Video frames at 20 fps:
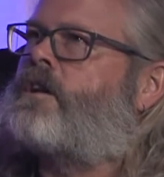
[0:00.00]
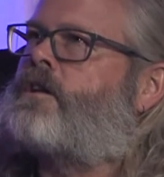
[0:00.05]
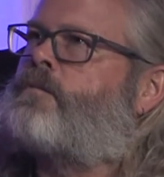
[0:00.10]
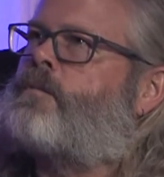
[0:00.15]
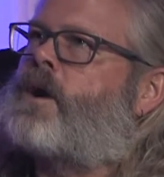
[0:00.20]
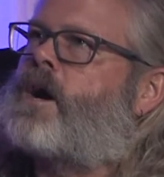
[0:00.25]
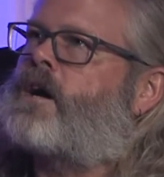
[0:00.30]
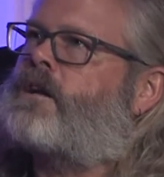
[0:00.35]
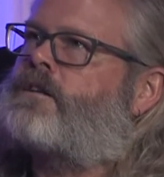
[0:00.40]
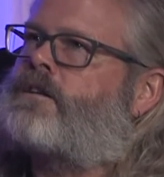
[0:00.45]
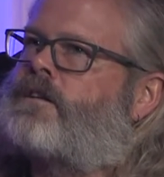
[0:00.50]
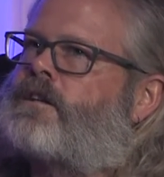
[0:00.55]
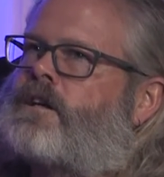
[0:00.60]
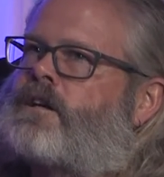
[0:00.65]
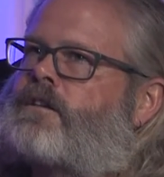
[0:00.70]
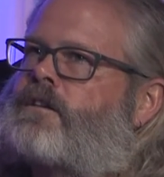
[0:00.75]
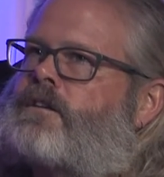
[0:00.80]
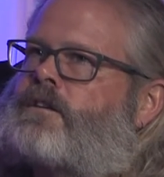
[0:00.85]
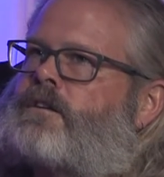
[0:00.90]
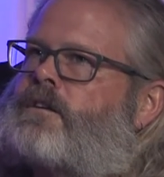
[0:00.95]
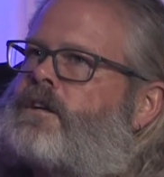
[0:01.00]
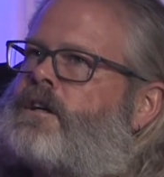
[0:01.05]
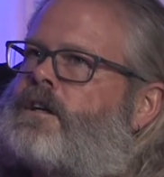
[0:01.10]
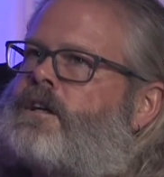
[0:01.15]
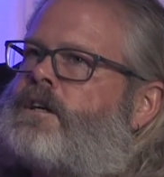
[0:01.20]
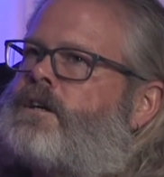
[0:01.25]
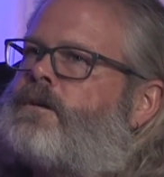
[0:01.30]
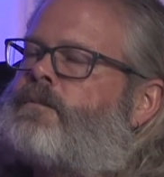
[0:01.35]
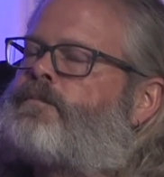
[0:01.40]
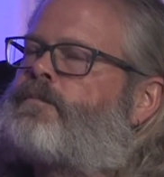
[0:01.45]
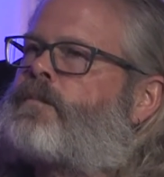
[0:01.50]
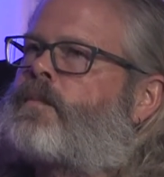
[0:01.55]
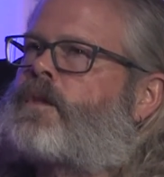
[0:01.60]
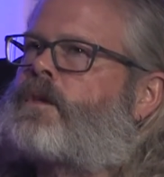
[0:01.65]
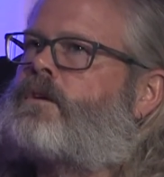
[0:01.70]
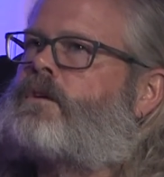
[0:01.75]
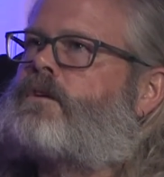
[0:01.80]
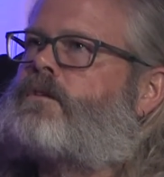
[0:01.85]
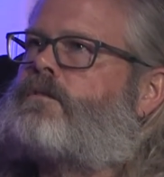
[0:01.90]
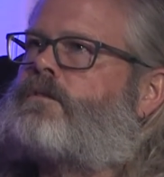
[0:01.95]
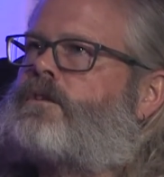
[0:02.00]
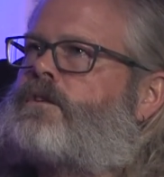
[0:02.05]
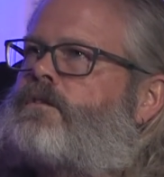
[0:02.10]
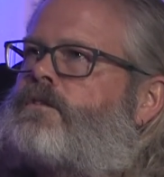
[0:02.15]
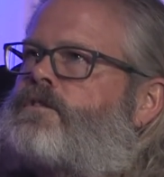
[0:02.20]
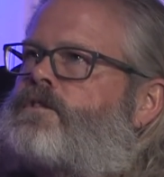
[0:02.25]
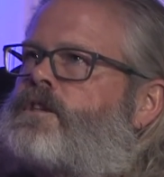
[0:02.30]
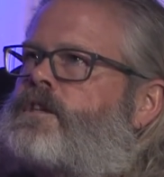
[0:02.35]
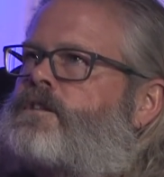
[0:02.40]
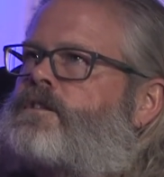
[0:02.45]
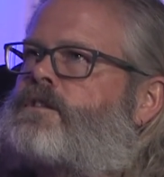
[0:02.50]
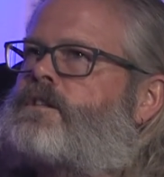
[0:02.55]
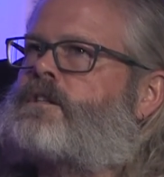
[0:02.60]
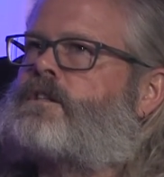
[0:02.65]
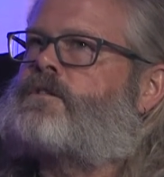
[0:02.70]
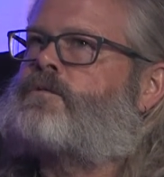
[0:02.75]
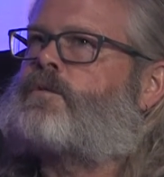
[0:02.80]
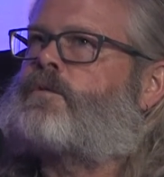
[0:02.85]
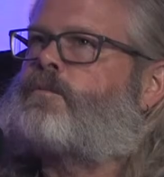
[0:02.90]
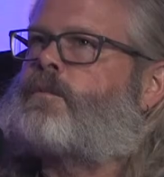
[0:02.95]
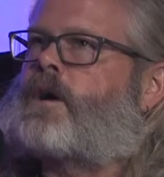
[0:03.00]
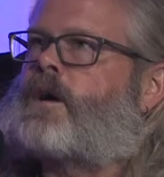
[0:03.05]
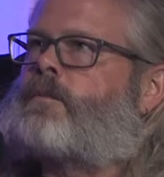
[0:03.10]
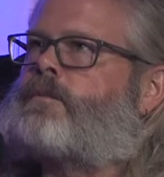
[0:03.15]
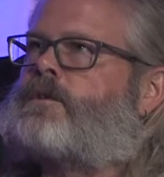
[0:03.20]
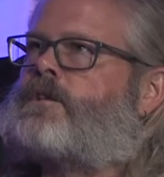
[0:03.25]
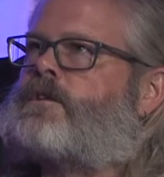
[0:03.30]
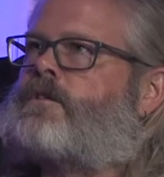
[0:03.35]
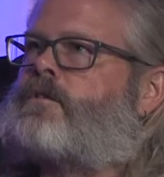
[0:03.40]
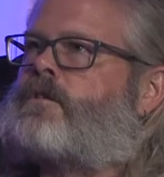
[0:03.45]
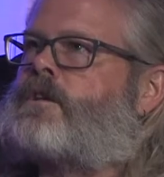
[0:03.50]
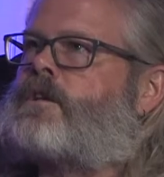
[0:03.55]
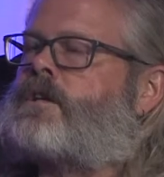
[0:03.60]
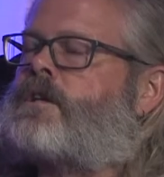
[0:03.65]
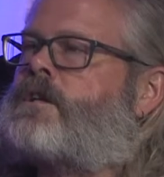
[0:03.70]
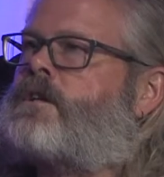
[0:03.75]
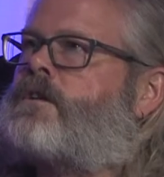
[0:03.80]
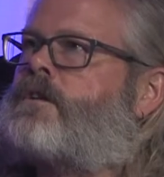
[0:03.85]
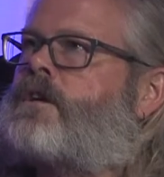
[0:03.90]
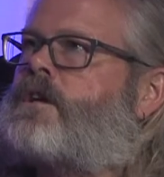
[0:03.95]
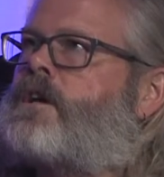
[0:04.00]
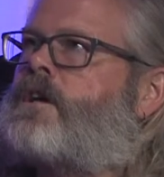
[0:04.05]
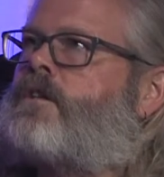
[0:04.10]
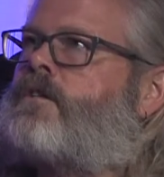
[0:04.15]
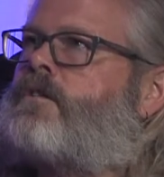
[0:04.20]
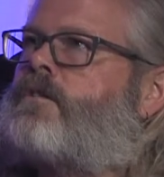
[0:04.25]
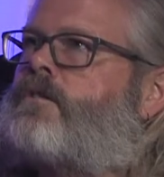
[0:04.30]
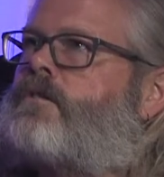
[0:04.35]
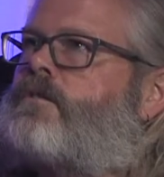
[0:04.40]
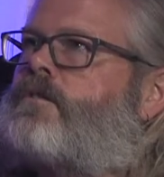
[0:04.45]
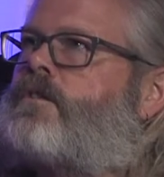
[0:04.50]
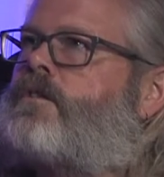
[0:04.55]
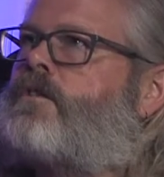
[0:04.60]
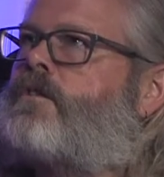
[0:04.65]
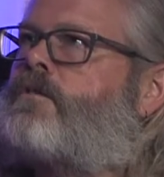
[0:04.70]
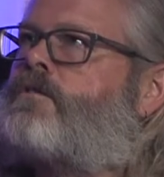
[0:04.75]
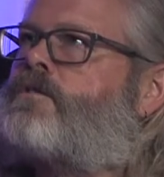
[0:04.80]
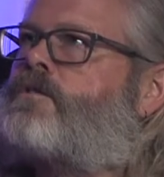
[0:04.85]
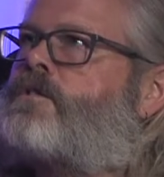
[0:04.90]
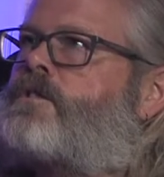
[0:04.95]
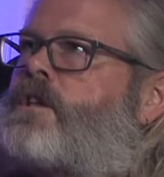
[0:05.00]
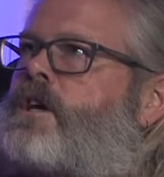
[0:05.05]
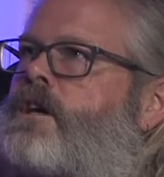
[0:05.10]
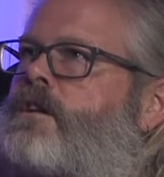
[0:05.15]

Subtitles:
back to like the 60s with Bob Dylan and just that